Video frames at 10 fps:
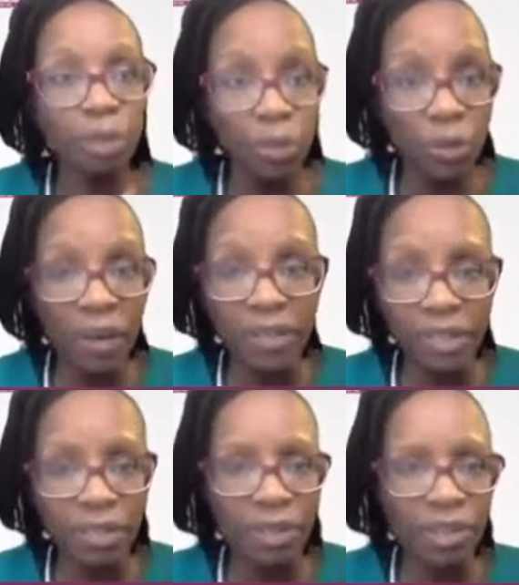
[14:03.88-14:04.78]
when we do have the
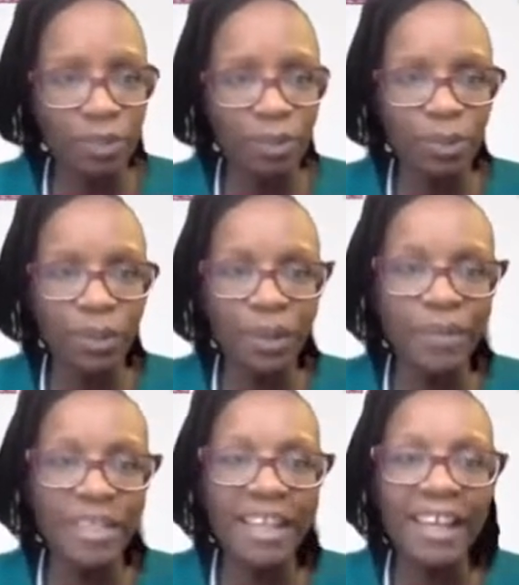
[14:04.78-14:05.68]
stewardship
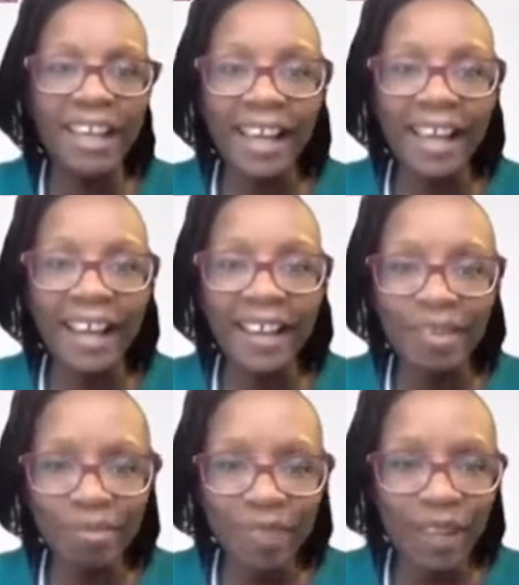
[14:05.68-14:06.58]
programs
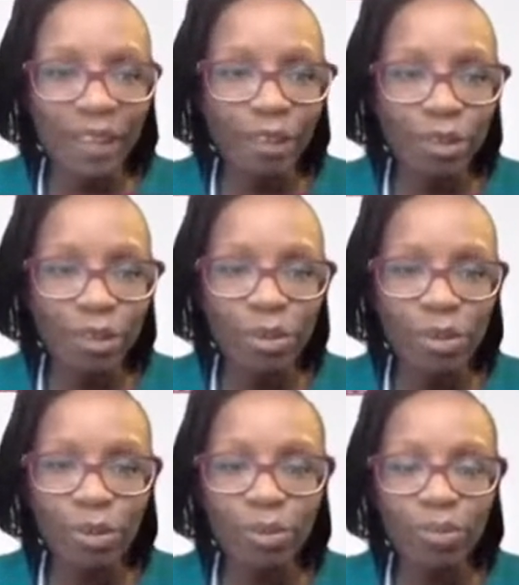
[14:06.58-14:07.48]
um, and
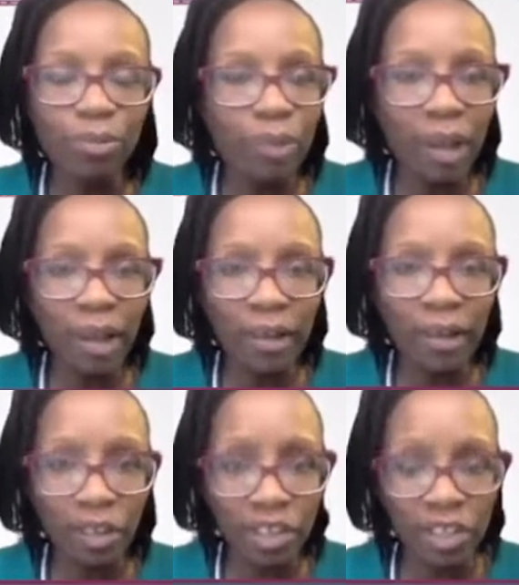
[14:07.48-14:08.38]
also uh,
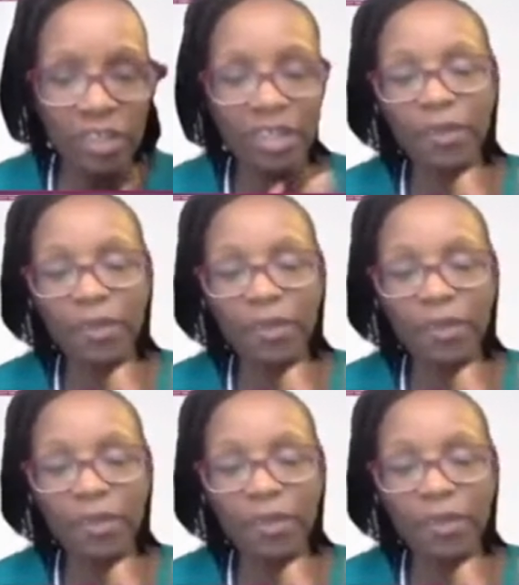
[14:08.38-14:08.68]
not just in